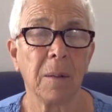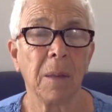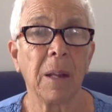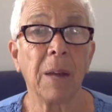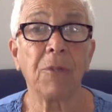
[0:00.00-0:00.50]

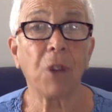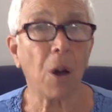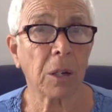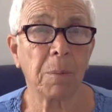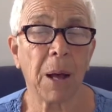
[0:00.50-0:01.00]
And I've
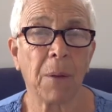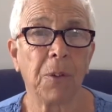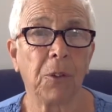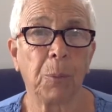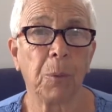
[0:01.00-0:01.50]
talked about
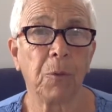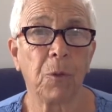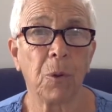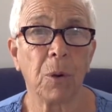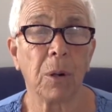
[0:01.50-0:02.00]
this
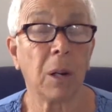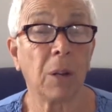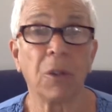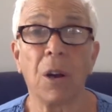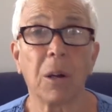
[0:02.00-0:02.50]
before, and I'll
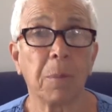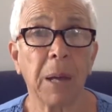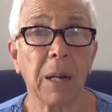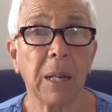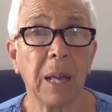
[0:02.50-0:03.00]
talk
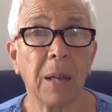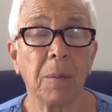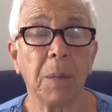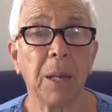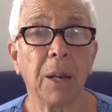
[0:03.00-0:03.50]
about it again,
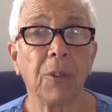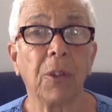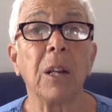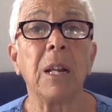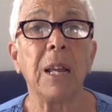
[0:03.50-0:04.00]
because
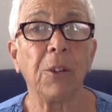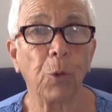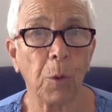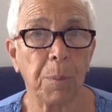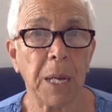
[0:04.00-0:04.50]
it needs
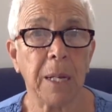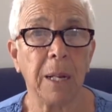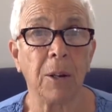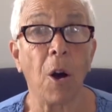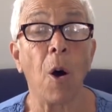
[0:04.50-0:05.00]

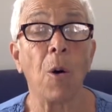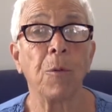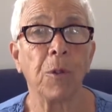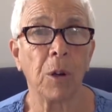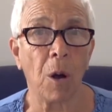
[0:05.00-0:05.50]
repeating
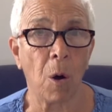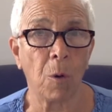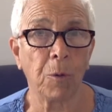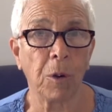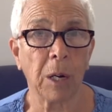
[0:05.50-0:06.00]
over and
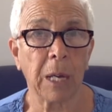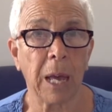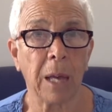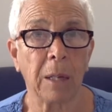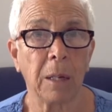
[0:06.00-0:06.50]
over
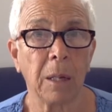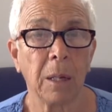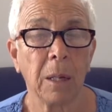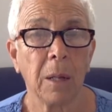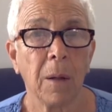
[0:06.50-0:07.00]
again.
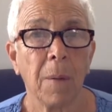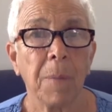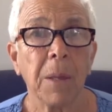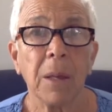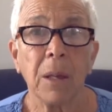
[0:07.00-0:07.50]

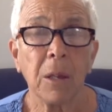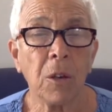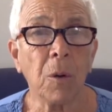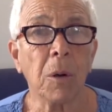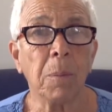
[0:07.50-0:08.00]

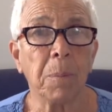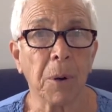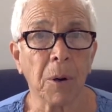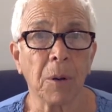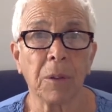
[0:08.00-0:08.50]
Your
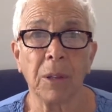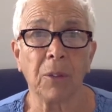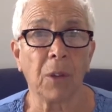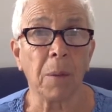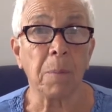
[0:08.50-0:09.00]
birth
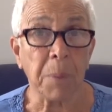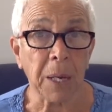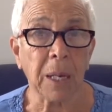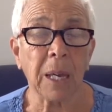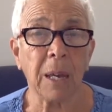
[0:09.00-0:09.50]
is a
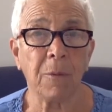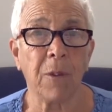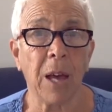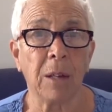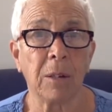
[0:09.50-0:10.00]
big
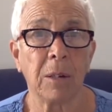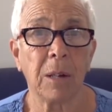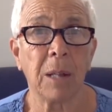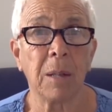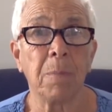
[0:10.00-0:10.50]
event,
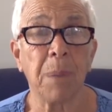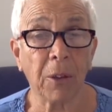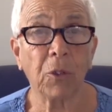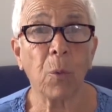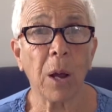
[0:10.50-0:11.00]
and the
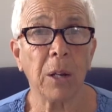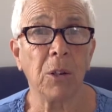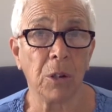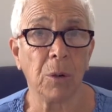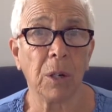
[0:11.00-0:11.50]
best way to
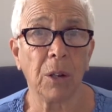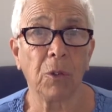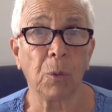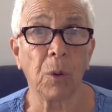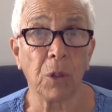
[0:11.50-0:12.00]
do it
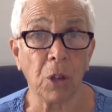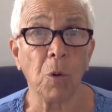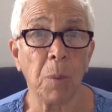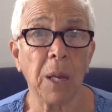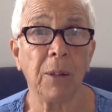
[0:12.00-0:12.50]
is with
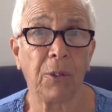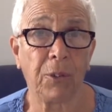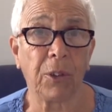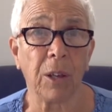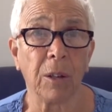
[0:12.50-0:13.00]
you being
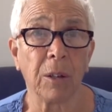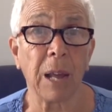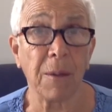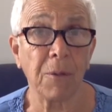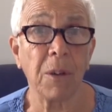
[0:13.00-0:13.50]
skilled.
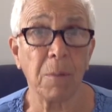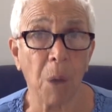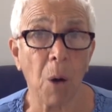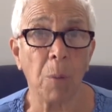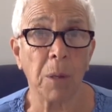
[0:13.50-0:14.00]
Every
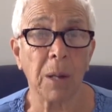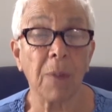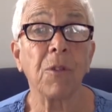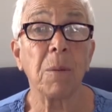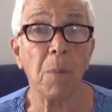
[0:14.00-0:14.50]
moment,
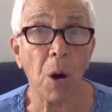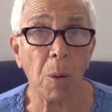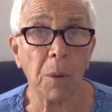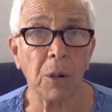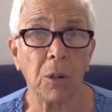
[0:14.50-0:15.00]
every
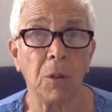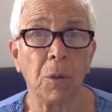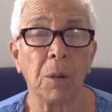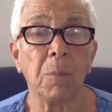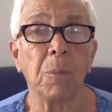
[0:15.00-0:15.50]
moment you
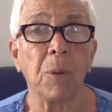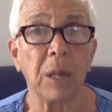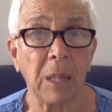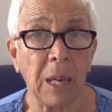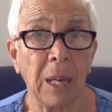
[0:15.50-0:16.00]
can
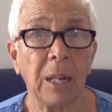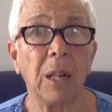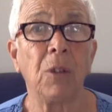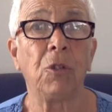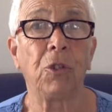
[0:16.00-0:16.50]
breathe in
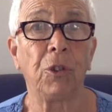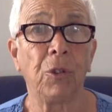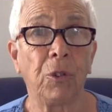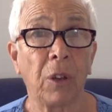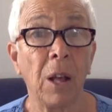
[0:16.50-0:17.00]
and
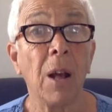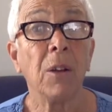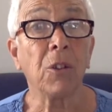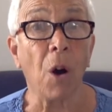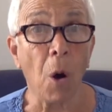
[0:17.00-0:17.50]
choose
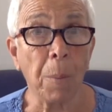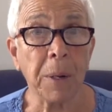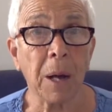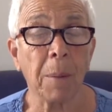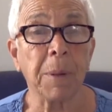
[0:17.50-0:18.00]
to
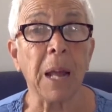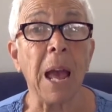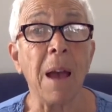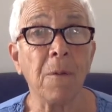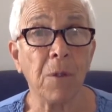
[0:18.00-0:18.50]
open up, and
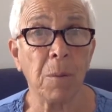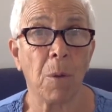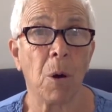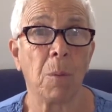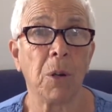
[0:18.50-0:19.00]
every
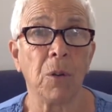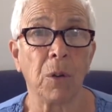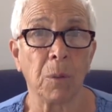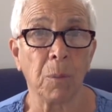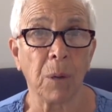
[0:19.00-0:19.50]
moment you
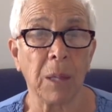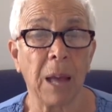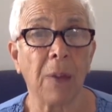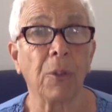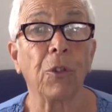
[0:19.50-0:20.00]
can breathe
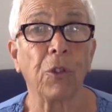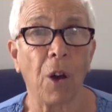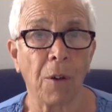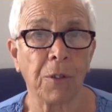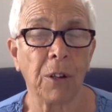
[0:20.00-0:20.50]
out and
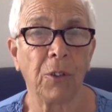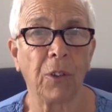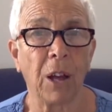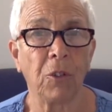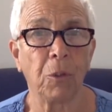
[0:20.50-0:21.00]
soften
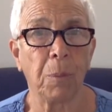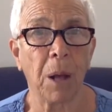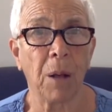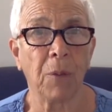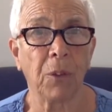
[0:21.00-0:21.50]
inside your
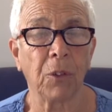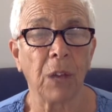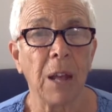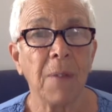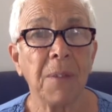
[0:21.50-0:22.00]
pelvis.
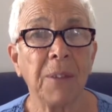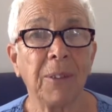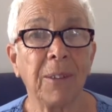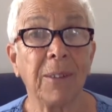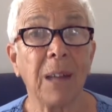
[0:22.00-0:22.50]

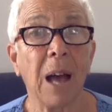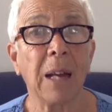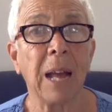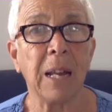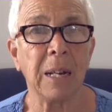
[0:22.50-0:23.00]
This is
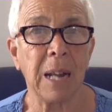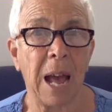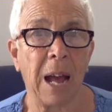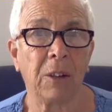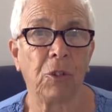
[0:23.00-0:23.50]
not a
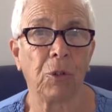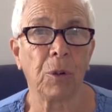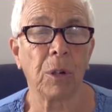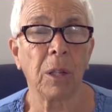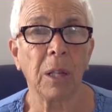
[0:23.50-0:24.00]

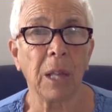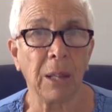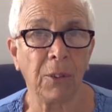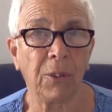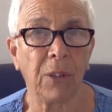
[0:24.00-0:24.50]
natural
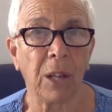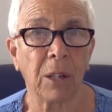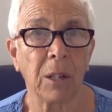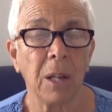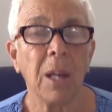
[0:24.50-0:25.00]

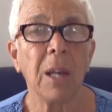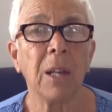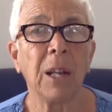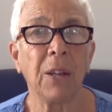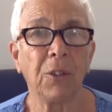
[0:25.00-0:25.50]
instinct.
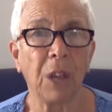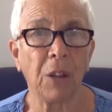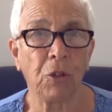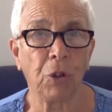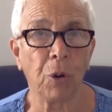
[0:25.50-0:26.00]
It is
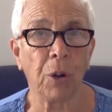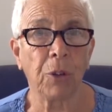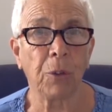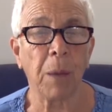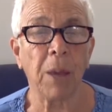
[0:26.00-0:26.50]
a
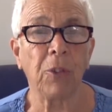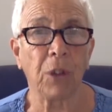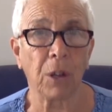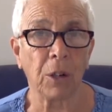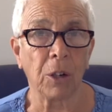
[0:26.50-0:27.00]
choice based
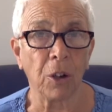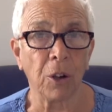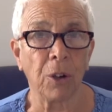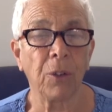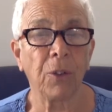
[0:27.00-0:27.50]
on
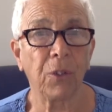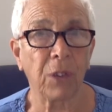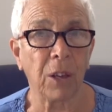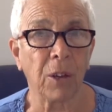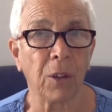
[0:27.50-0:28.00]
learned
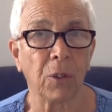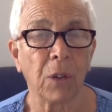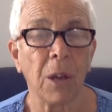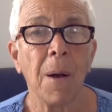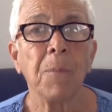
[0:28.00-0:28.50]

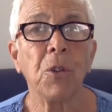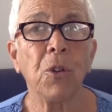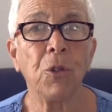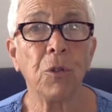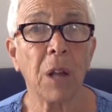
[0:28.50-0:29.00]
skills.
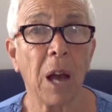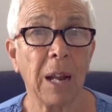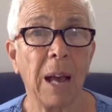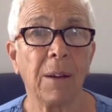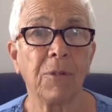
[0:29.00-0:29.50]
You do
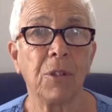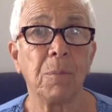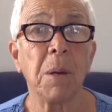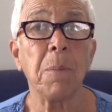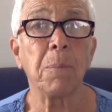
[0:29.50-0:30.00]
not have to
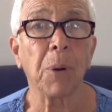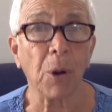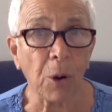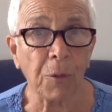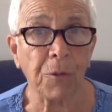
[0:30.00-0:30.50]
be
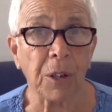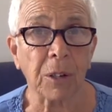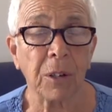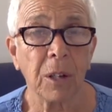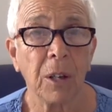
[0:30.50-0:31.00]

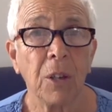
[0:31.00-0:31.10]
perfect.